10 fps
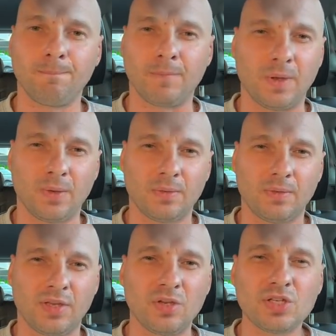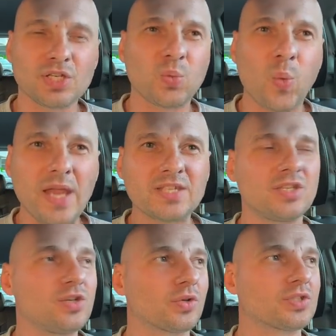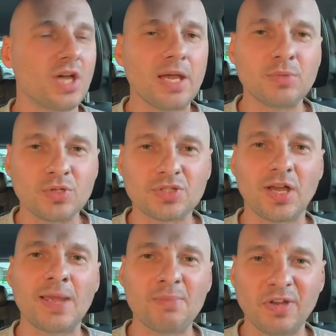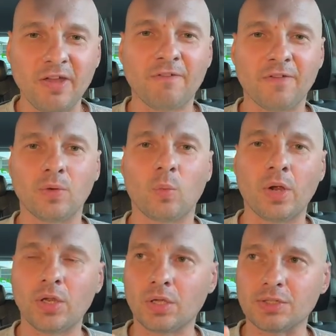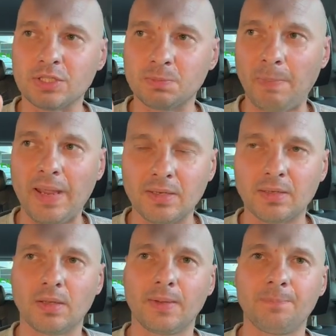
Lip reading: You know, you're just wasting your time and effort where you can spend